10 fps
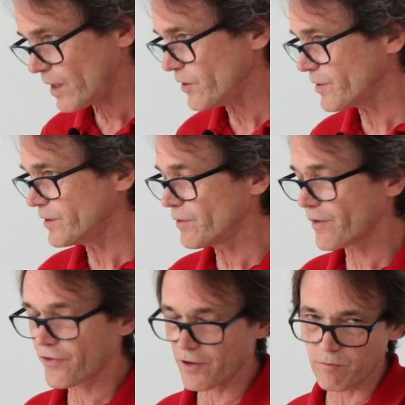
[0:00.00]
You can do
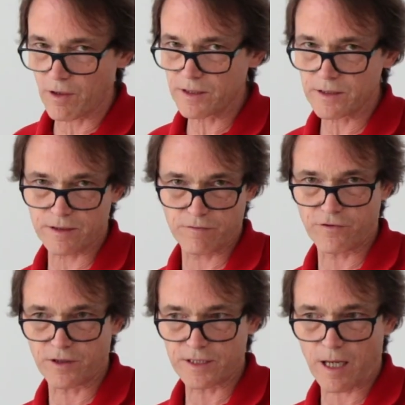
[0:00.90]
a third one,
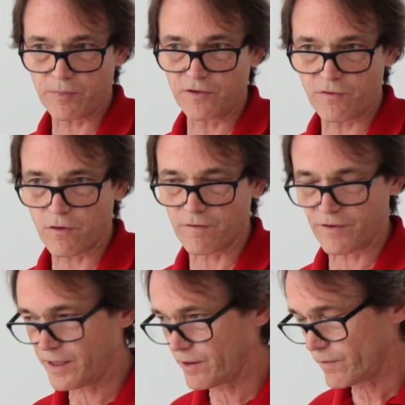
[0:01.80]
for example, for
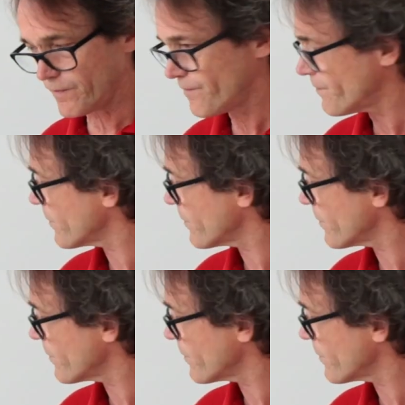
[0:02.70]
video,